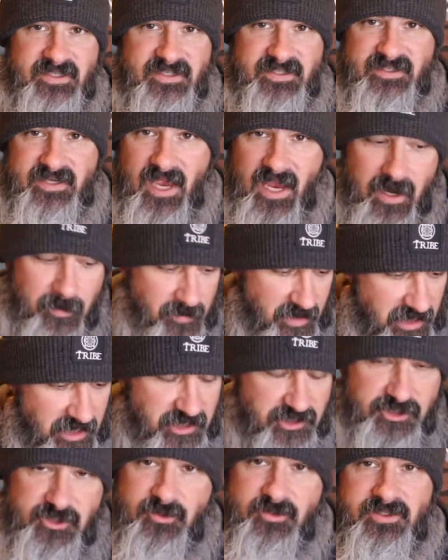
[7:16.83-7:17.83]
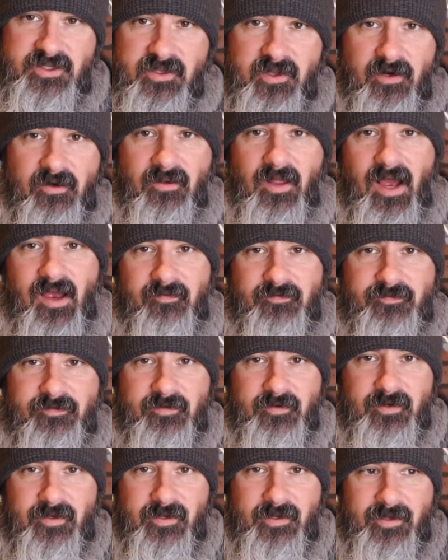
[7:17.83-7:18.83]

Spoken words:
the same issues in their life.